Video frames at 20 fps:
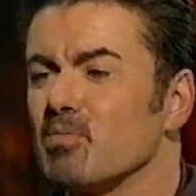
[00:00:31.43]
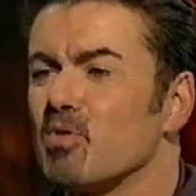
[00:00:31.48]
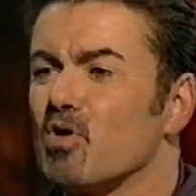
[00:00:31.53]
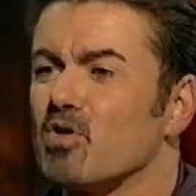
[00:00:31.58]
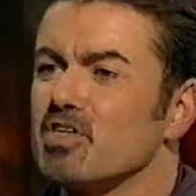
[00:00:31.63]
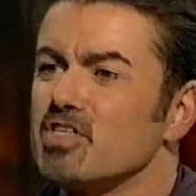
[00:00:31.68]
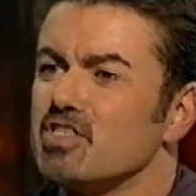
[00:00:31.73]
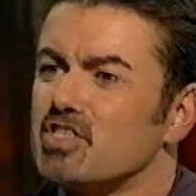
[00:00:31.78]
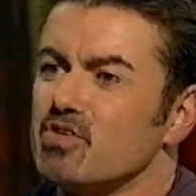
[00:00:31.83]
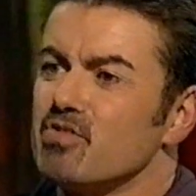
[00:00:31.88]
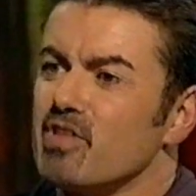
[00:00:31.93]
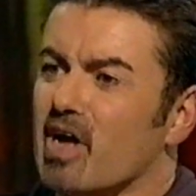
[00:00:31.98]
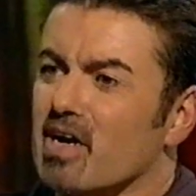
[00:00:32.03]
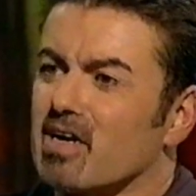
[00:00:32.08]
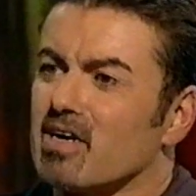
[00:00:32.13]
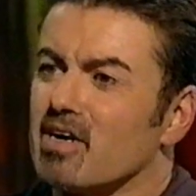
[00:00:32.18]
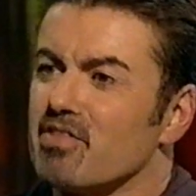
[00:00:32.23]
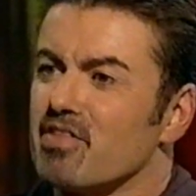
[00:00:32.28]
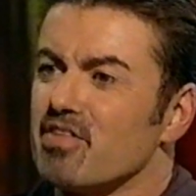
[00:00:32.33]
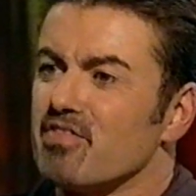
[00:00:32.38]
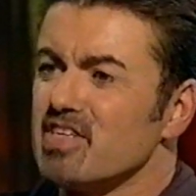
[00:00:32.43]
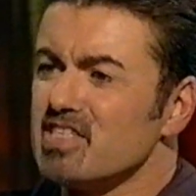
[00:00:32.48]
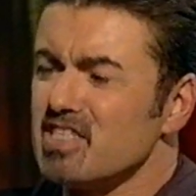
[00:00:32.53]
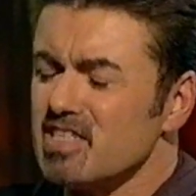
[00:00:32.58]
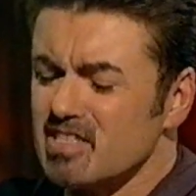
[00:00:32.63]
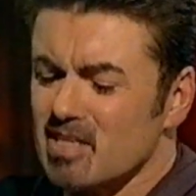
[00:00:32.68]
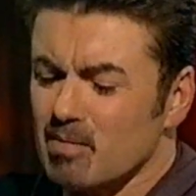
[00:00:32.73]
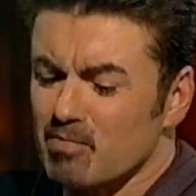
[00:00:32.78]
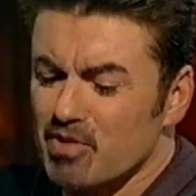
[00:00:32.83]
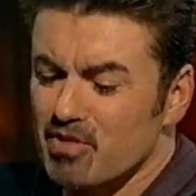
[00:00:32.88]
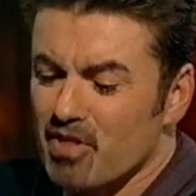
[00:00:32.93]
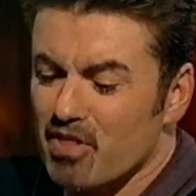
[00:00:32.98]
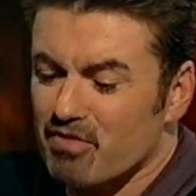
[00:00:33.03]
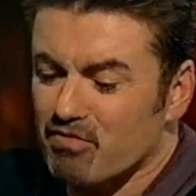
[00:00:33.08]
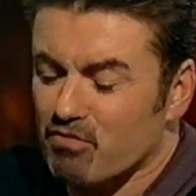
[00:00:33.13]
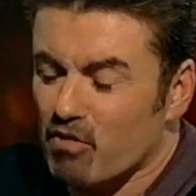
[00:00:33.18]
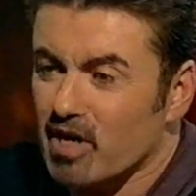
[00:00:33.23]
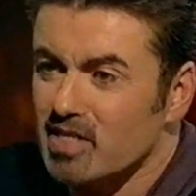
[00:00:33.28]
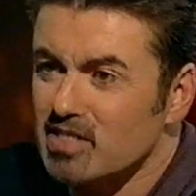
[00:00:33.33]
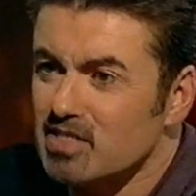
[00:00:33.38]
I'm not going to do that kind of thing. This is something that
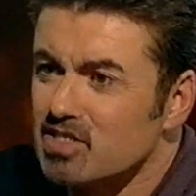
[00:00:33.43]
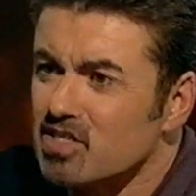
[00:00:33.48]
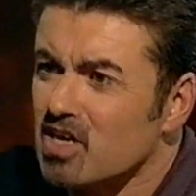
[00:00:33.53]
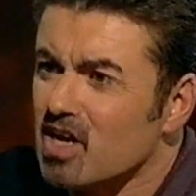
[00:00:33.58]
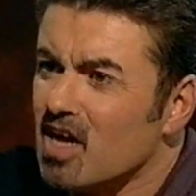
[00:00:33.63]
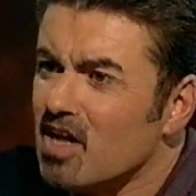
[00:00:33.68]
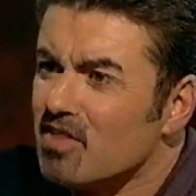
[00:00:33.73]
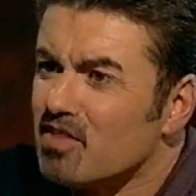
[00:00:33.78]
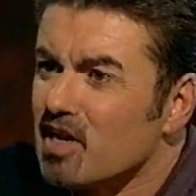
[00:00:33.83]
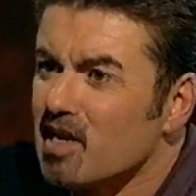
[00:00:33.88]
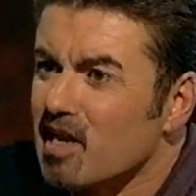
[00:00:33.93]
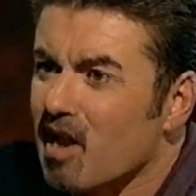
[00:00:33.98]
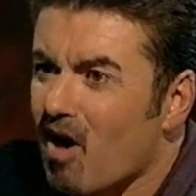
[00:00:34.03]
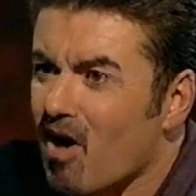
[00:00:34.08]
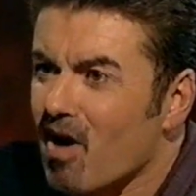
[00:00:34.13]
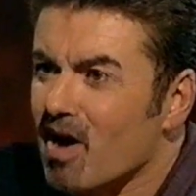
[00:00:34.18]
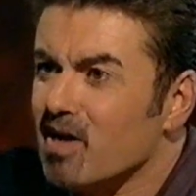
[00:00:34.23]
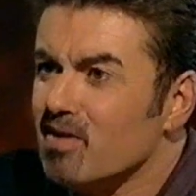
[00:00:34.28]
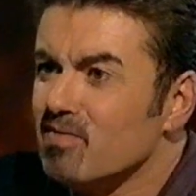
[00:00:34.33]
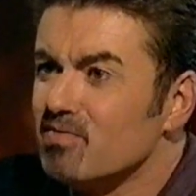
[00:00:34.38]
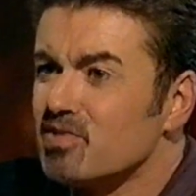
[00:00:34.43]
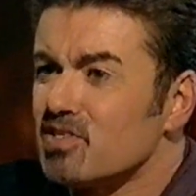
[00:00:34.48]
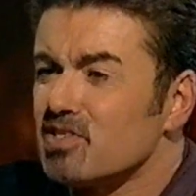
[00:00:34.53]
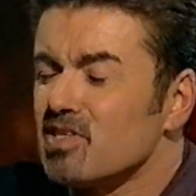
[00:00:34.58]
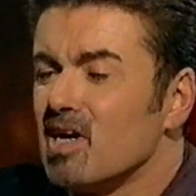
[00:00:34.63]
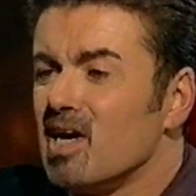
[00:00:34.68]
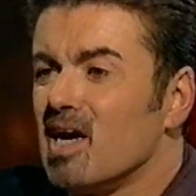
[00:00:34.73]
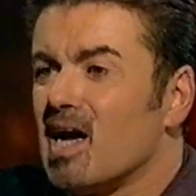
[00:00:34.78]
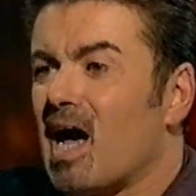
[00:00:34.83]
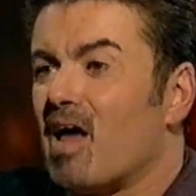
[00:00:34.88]
threatens the lives